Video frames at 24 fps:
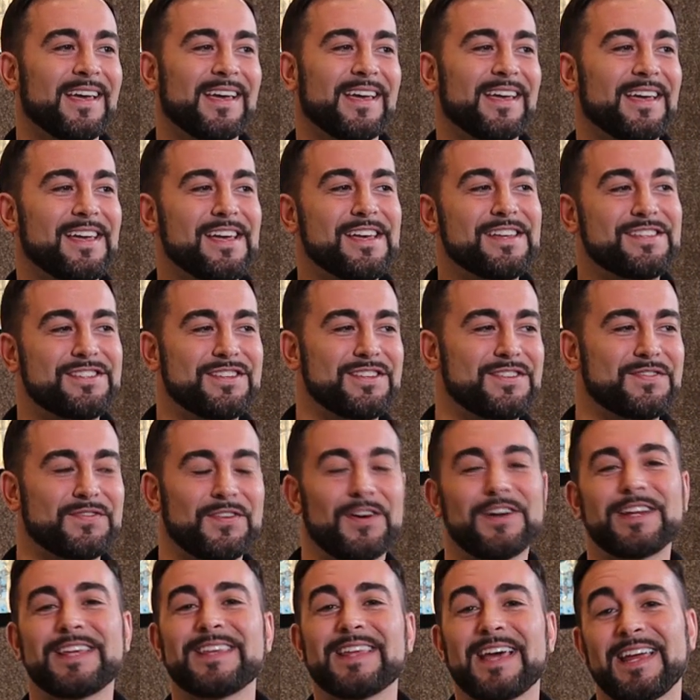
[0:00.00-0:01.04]
It's just
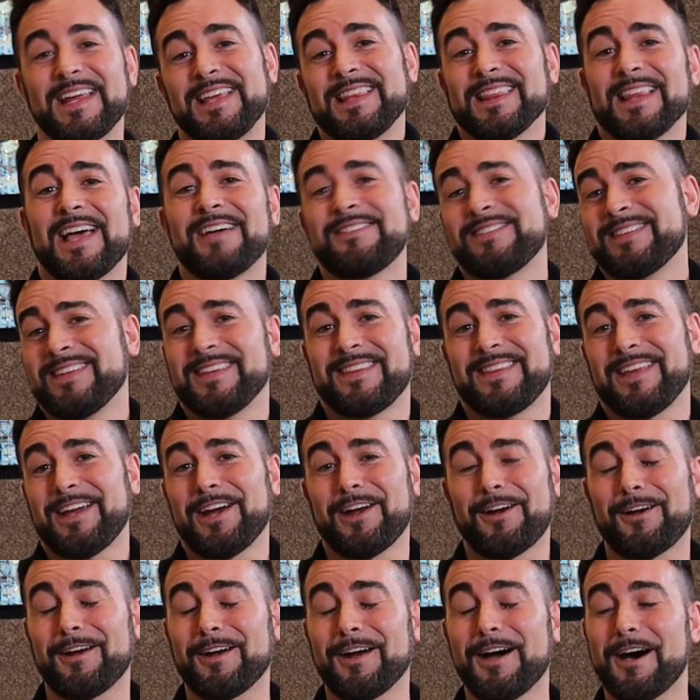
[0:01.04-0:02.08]
funny that he left it
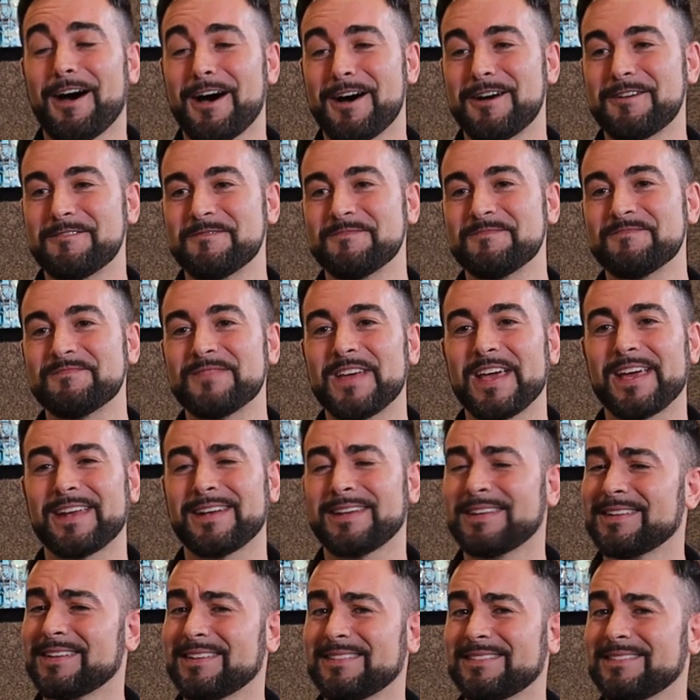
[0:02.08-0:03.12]
there.
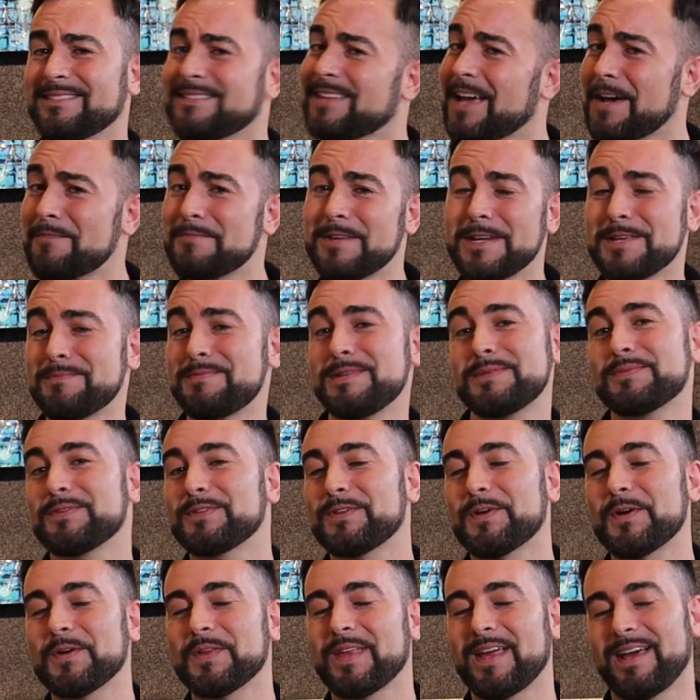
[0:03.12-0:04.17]
And not many people
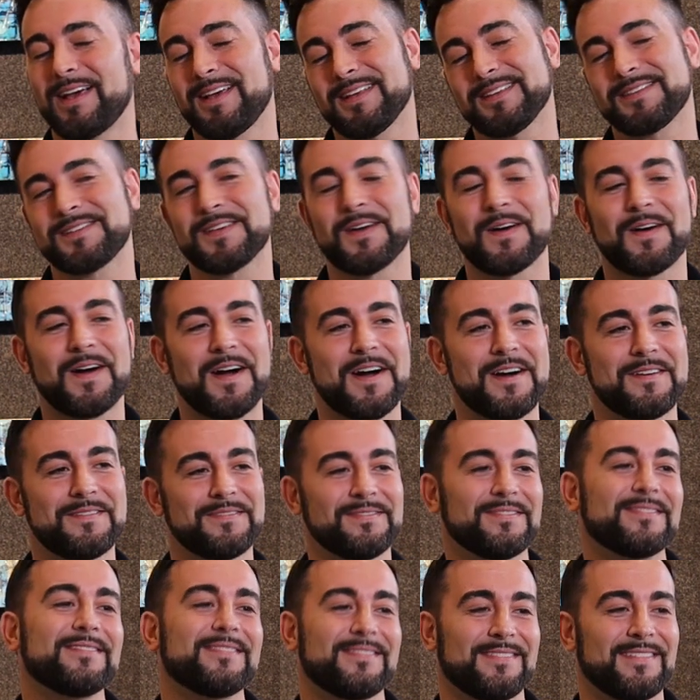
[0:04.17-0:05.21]
know that. So
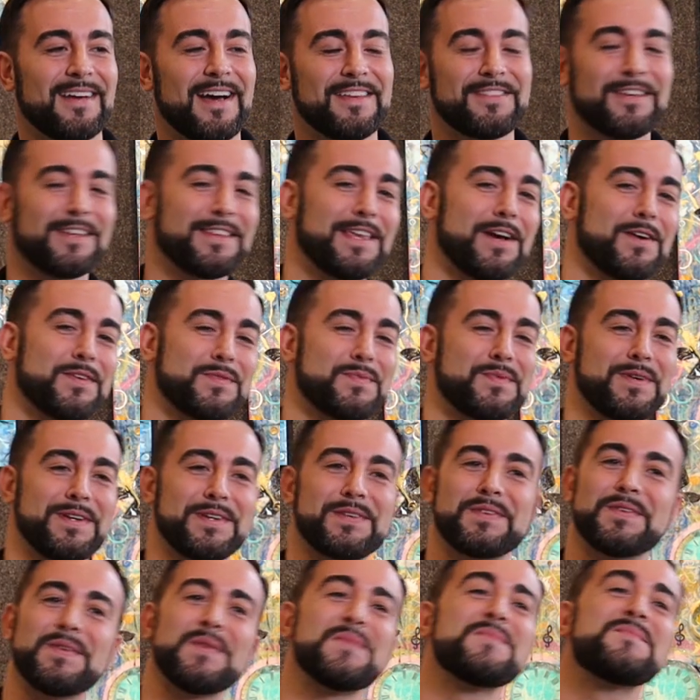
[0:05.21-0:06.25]
I thought that was
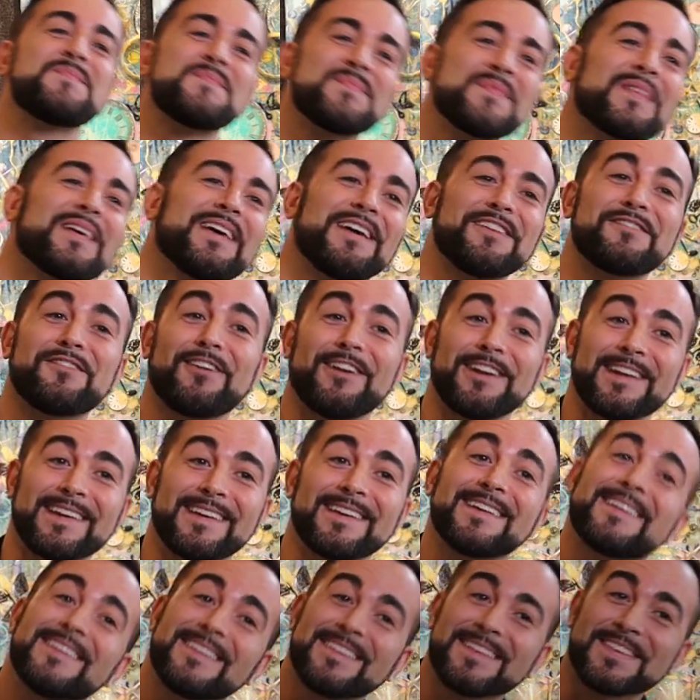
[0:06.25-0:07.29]
pretty cool and
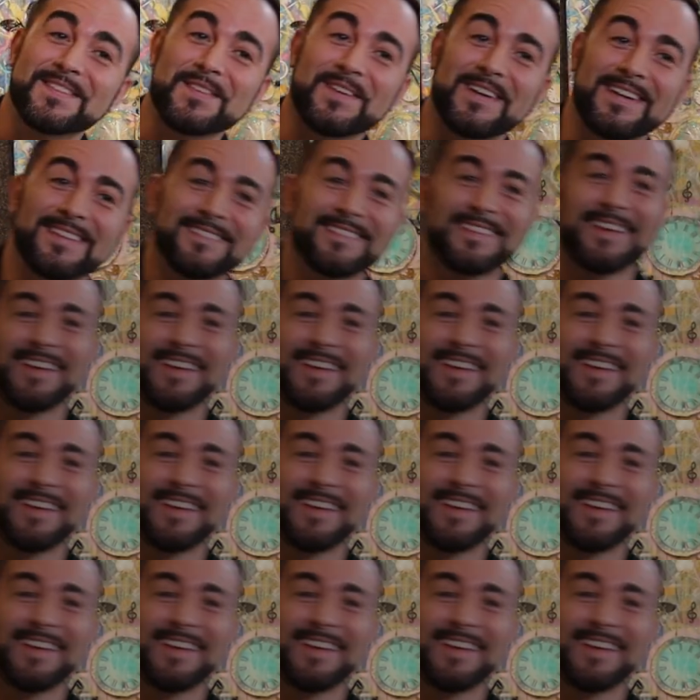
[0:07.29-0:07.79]
funny as well.